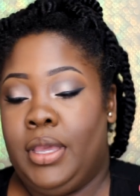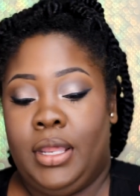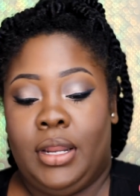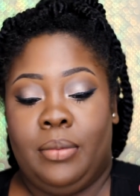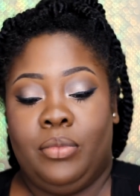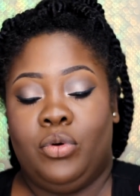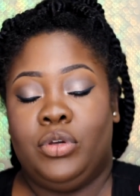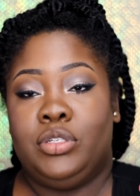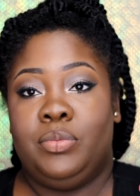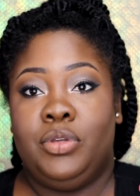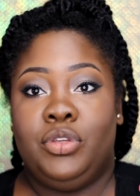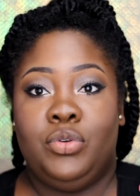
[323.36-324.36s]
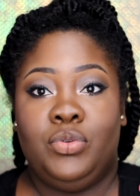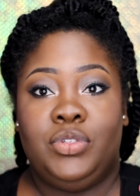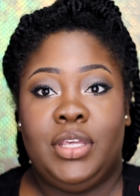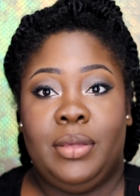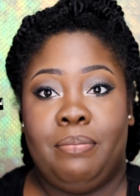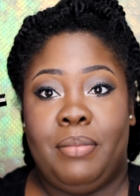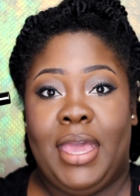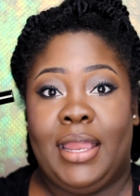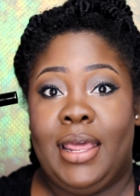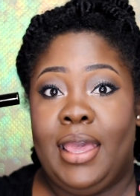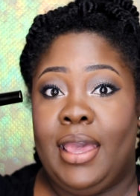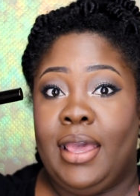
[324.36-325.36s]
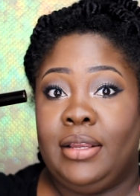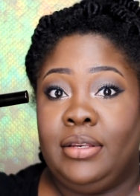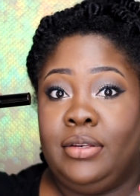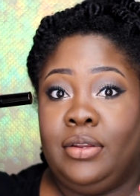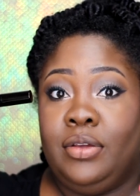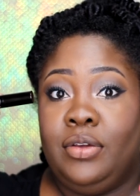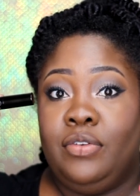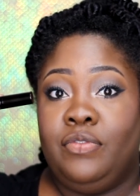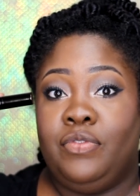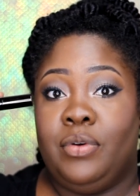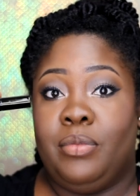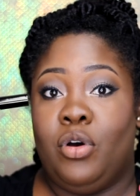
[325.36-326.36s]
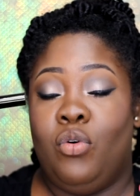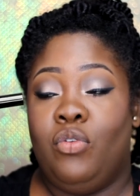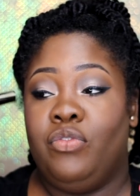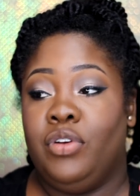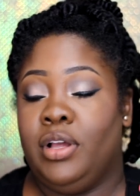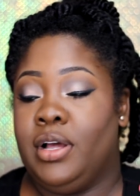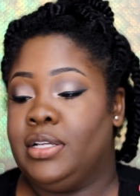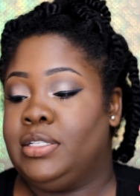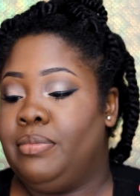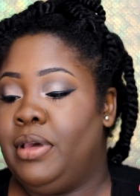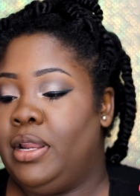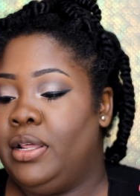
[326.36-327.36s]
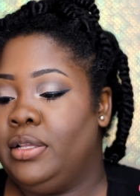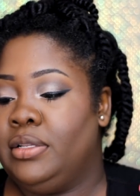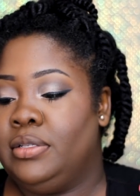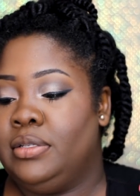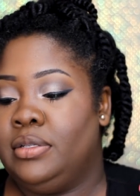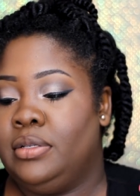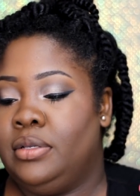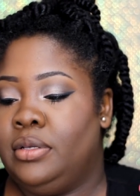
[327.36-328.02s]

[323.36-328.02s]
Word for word: And I'm going to be using Manhattan from Ofra Cosmetics.